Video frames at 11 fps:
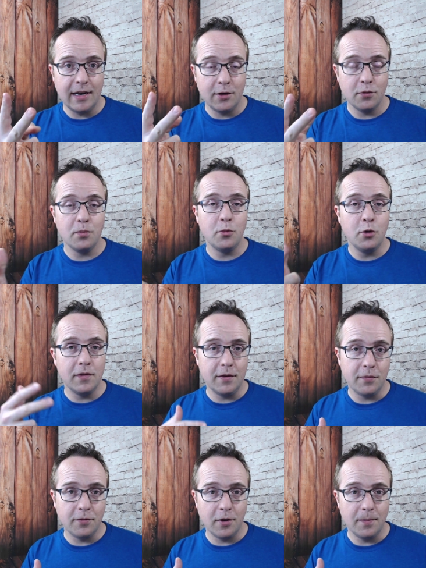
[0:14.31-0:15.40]
how to remove it
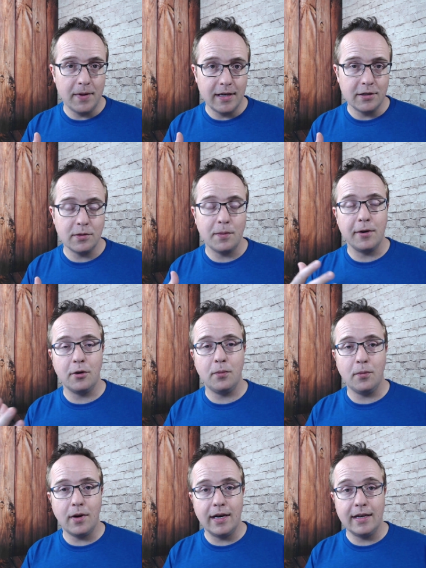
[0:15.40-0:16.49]
from pages where we don't want